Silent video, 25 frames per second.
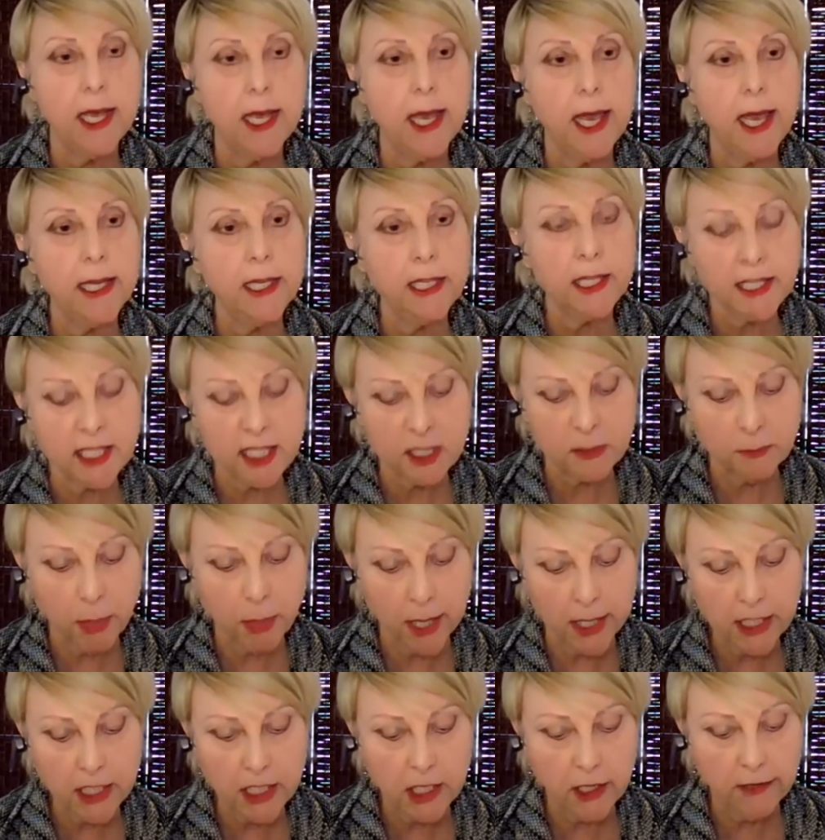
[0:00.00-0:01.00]
and in
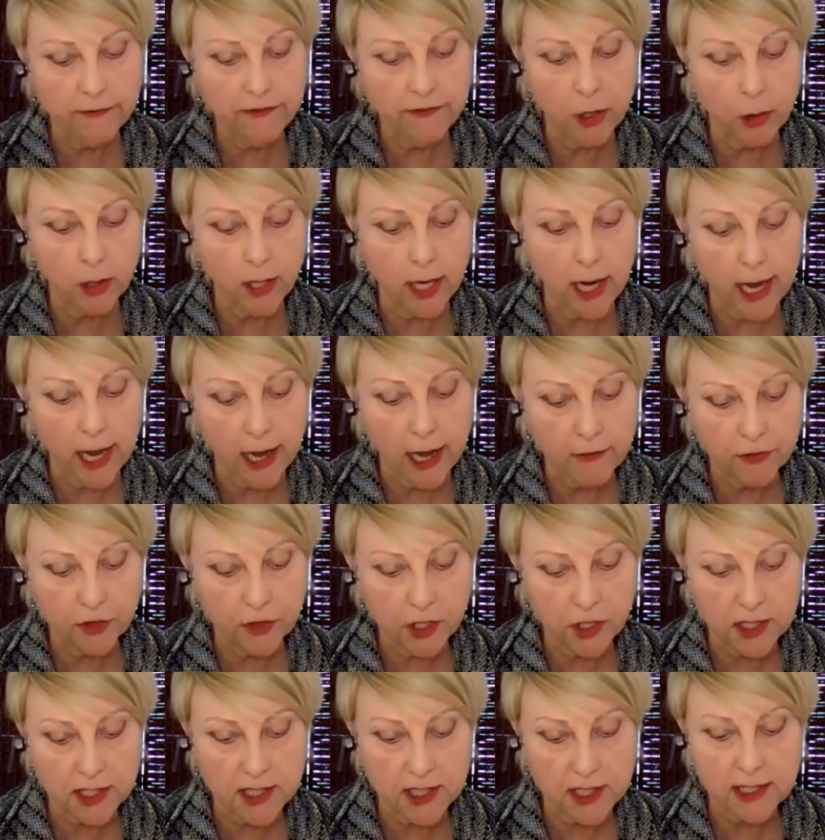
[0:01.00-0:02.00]
spite of our
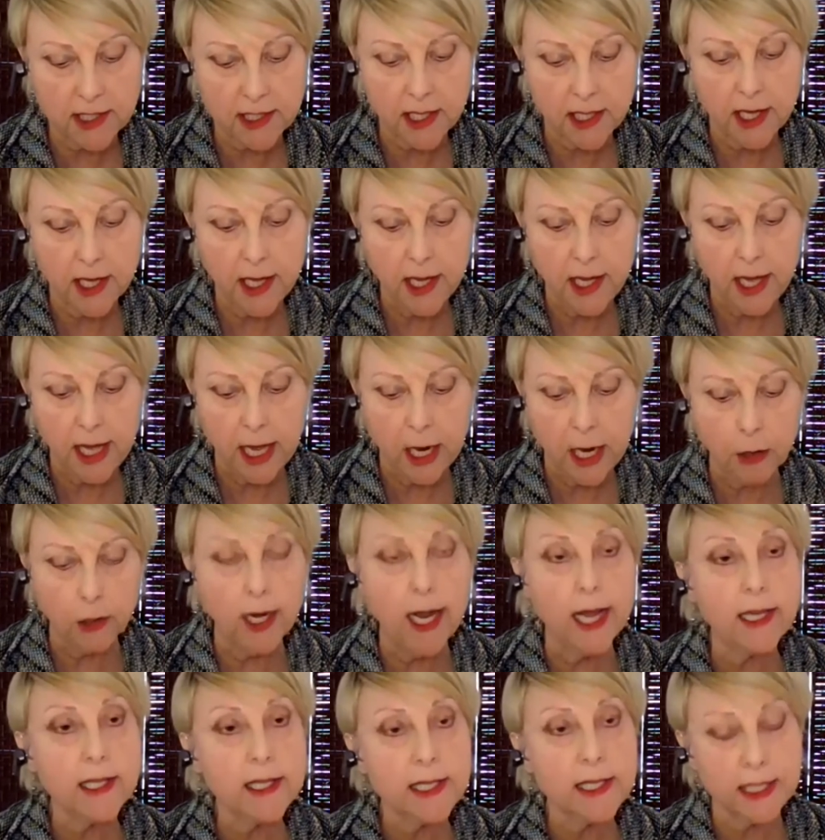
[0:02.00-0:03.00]
efforts, our
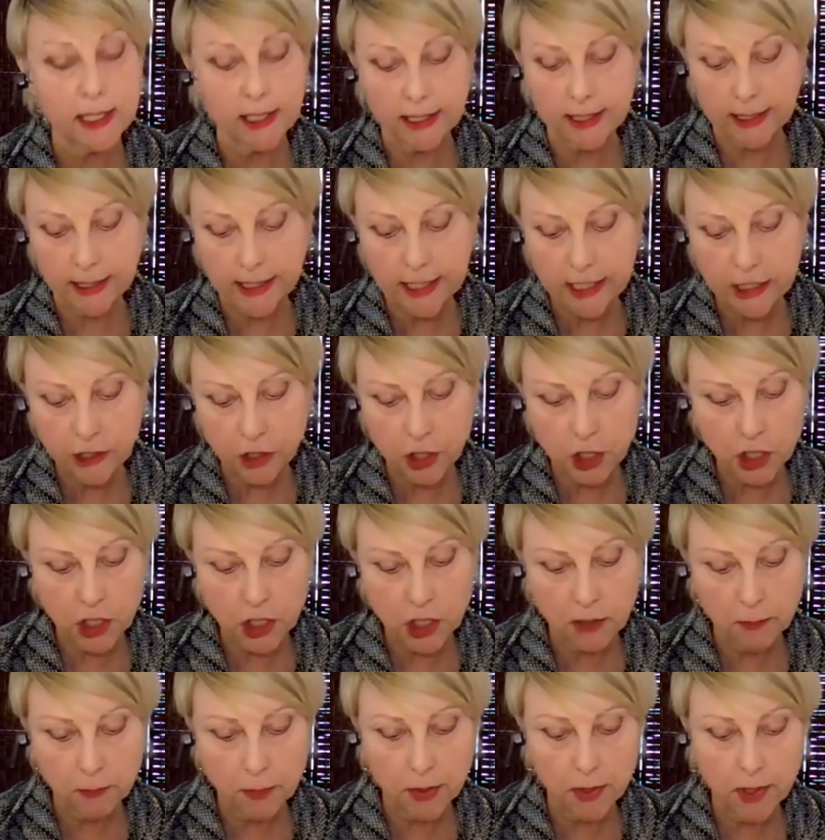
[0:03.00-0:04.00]
excellent leadership,